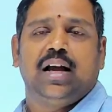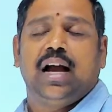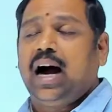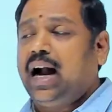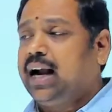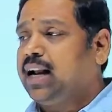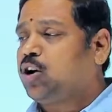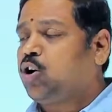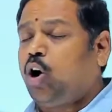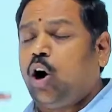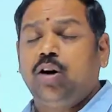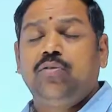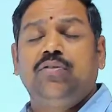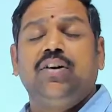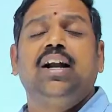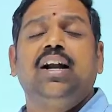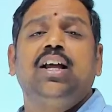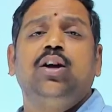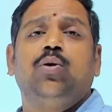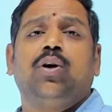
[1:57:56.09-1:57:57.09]
And
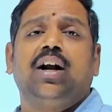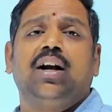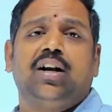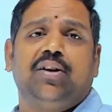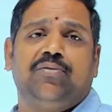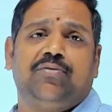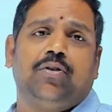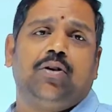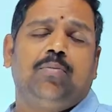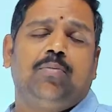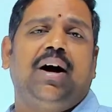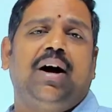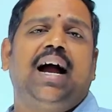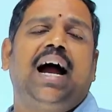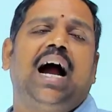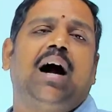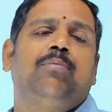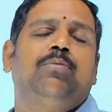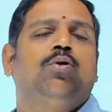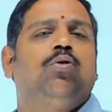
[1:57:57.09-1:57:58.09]
confidently you can refer my
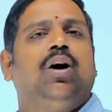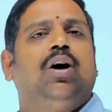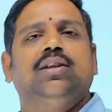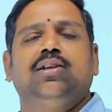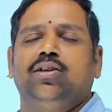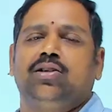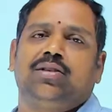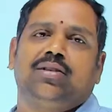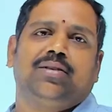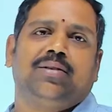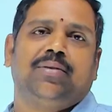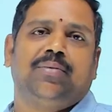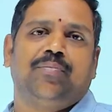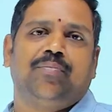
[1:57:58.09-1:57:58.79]
app to others.